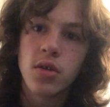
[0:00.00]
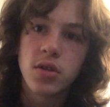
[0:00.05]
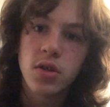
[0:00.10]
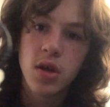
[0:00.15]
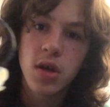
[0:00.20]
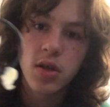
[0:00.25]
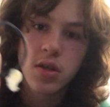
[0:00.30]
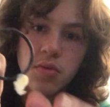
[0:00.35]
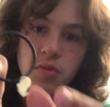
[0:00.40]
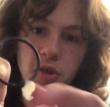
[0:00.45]
It's
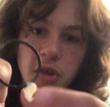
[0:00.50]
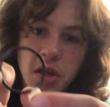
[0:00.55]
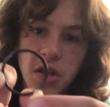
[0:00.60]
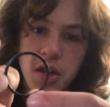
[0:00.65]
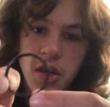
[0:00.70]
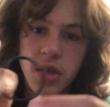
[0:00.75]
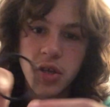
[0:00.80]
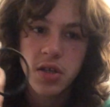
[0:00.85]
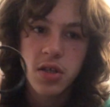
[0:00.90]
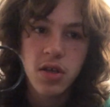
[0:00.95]
got some
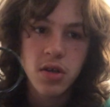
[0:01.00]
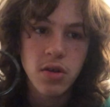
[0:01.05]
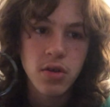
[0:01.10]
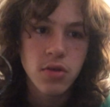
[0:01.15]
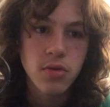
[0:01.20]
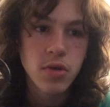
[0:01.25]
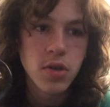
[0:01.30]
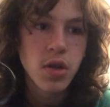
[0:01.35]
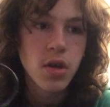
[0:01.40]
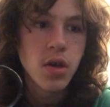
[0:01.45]
latex stuck
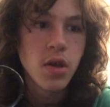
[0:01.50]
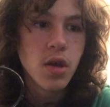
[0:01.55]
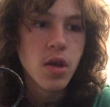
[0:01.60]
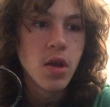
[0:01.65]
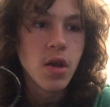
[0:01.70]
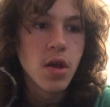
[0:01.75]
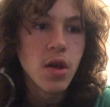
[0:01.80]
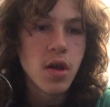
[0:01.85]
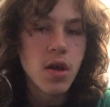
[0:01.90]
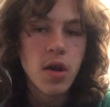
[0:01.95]
to it.
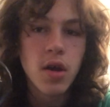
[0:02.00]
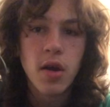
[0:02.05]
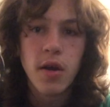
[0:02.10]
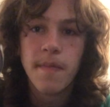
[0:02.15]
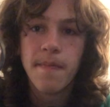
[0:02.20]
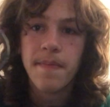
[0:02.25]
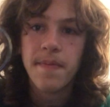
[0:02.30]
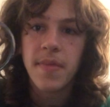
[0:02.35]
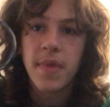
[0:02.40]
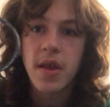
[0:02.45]

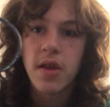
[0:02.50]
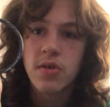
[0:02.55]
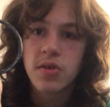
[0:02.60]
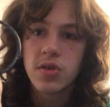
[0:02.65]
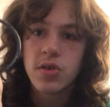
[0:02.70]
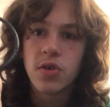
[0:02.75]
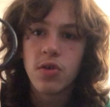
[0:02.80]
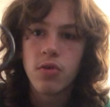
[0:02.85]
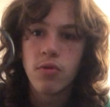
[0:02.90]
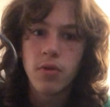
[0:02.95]
Here's
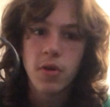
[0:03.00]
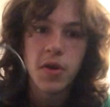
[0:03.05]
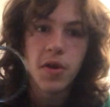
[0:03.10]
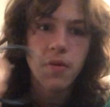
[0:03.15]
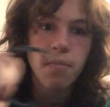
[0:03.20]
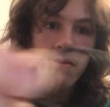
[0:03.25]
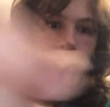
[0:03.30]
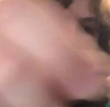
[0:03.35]
his O-ring.